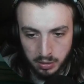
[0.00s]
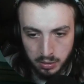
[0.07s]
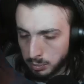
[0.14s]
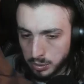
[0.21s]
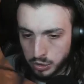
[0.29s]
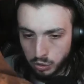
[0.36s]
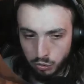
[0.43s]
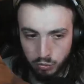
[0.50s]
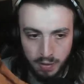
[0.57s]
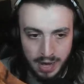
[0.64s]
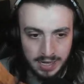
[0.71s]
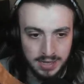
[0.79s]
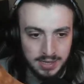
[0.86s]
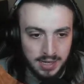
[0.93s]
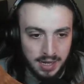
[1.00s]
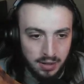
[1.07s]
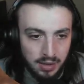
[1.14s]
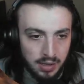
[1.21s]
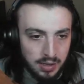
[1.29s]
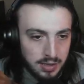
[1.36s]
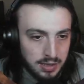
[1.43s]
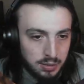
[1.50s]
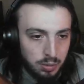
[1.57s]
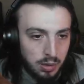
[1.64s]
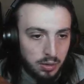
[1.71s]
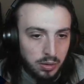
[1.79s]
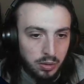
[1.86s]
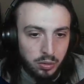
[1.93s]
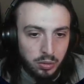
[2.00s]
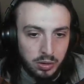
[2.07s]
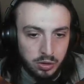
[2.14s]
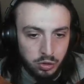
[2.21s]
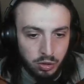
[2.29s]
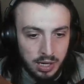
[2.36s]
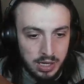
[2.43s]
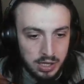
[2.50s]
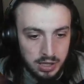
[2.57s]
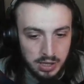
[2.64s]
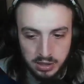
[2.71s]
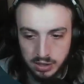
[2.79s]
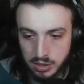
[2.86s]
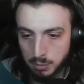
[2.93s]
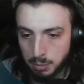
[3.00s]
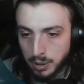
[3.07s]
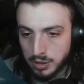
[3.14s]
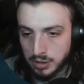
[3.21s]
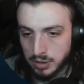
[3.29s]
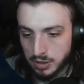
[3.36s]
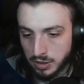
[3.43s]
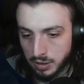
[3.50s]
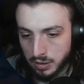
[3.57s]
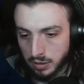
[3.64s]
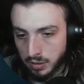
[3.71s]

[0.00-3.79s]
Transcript: Good bunch of rats down here. Is this where the, all the trash gets deposited?